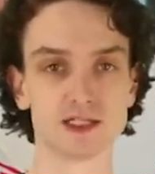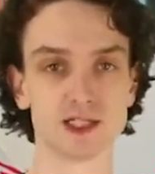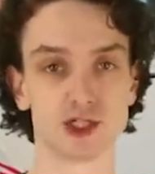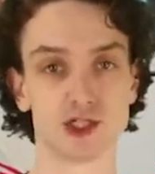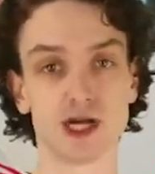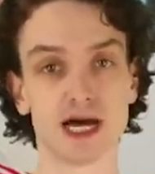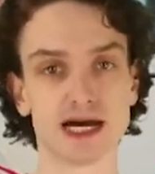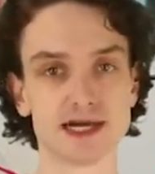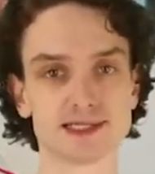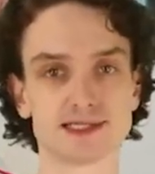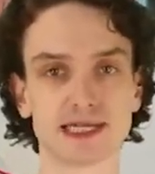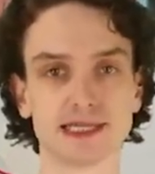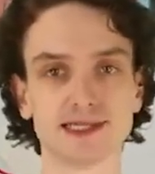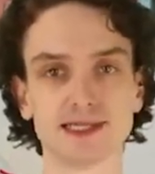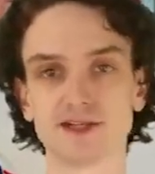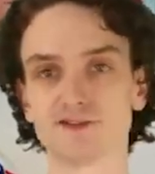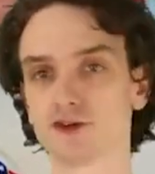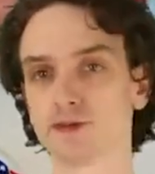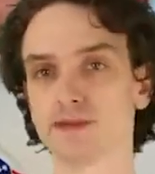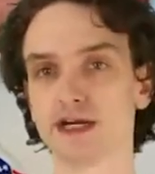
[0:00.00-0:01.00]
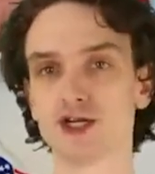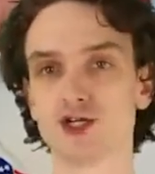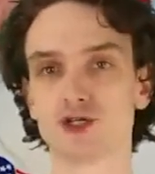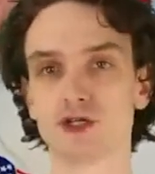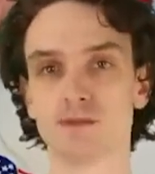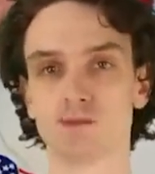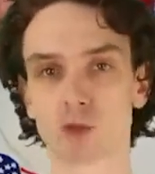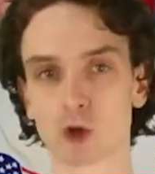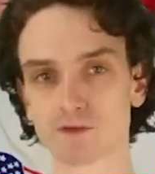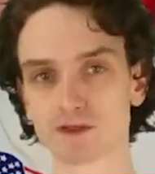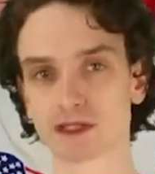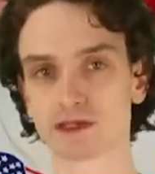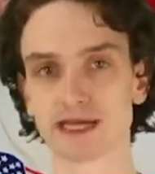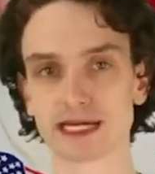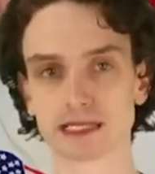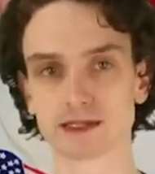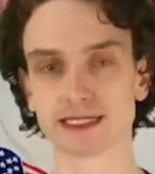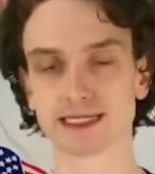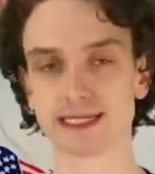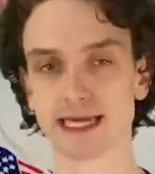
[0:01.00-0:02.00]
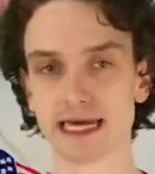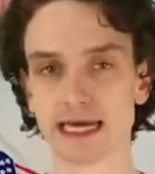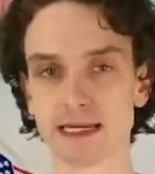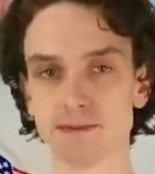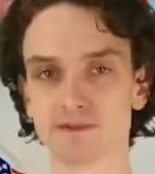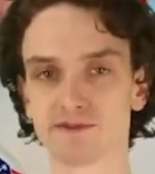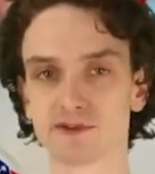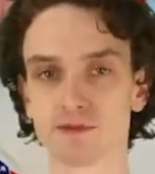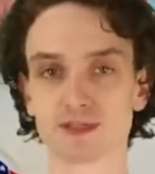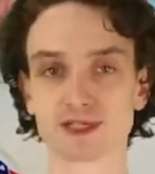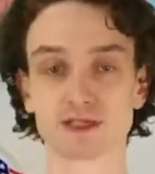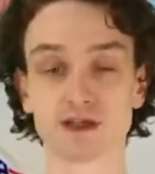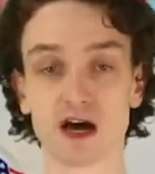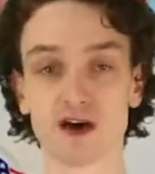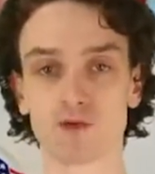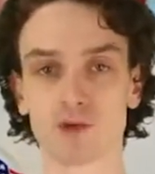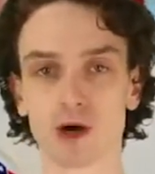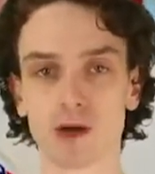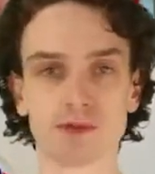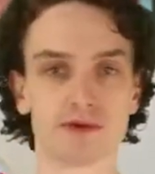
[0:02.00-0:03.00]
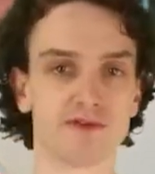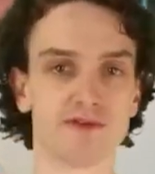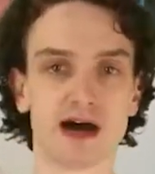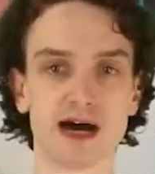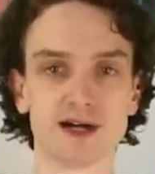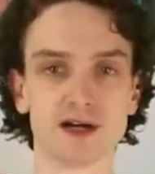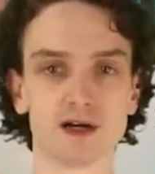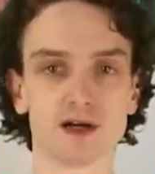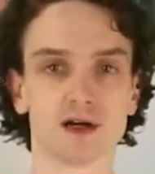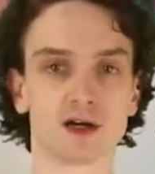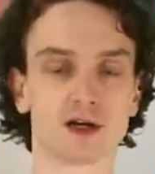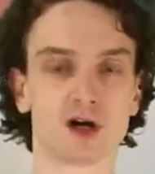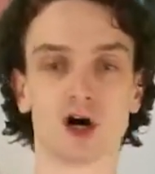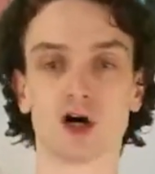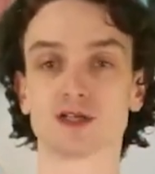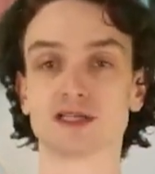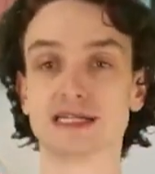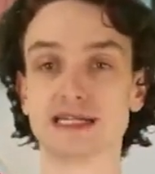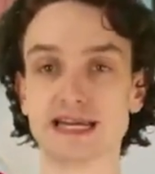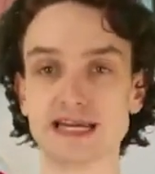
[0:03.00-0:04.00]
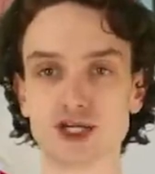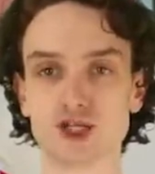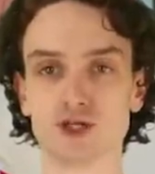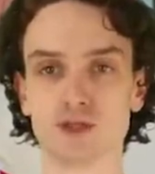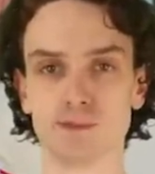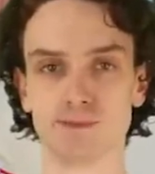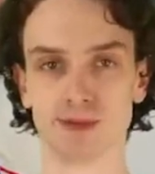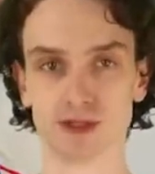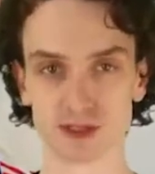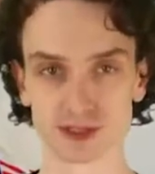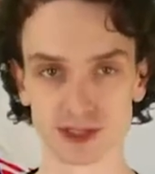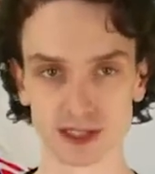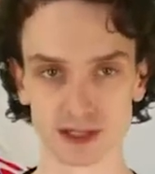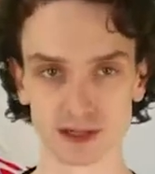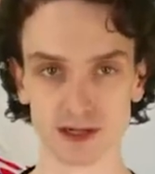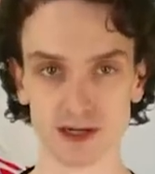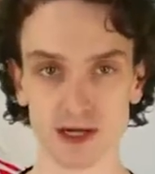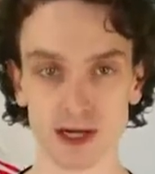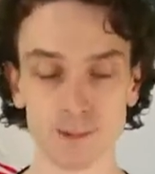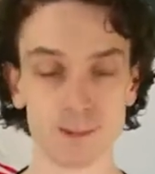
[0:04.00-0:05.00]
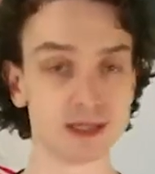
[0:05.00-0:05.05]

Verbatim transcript: suggest that the information more than likely came from a software provider called Nation Builder.